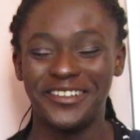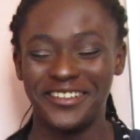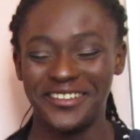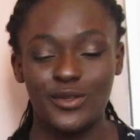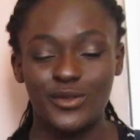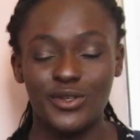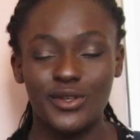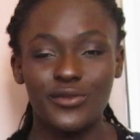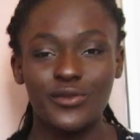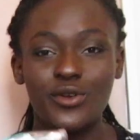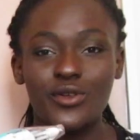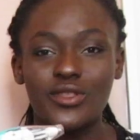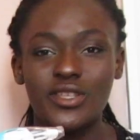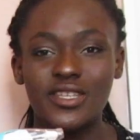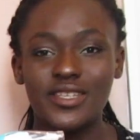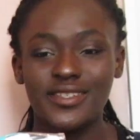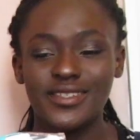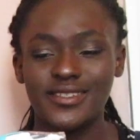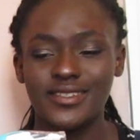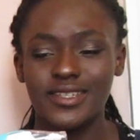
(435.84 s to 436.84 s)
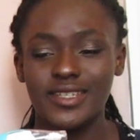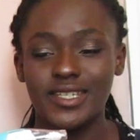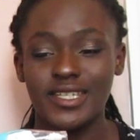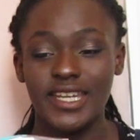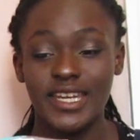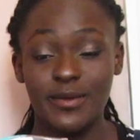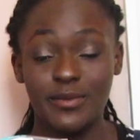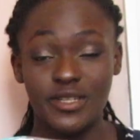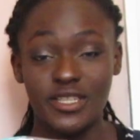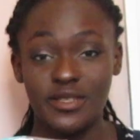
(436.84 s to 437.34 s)
So I've got this
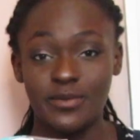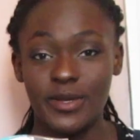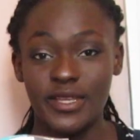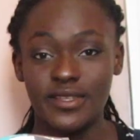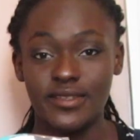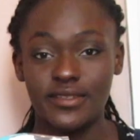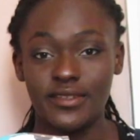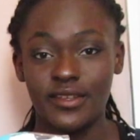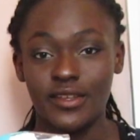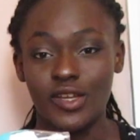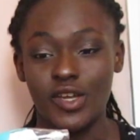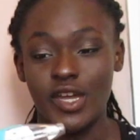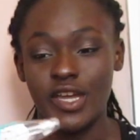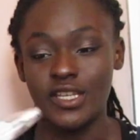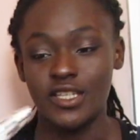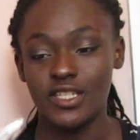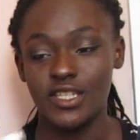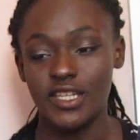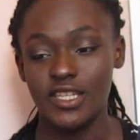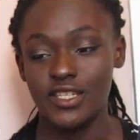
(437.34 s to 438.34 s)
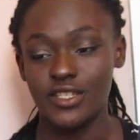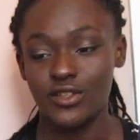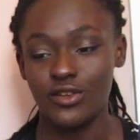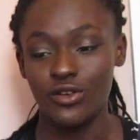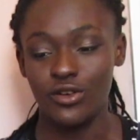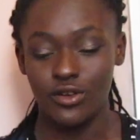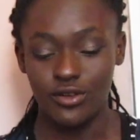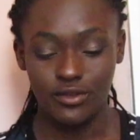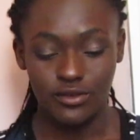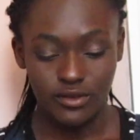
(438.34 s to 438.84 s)
tape dispenser, and it's
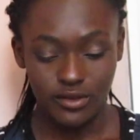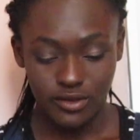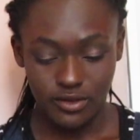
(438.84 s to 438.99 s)
got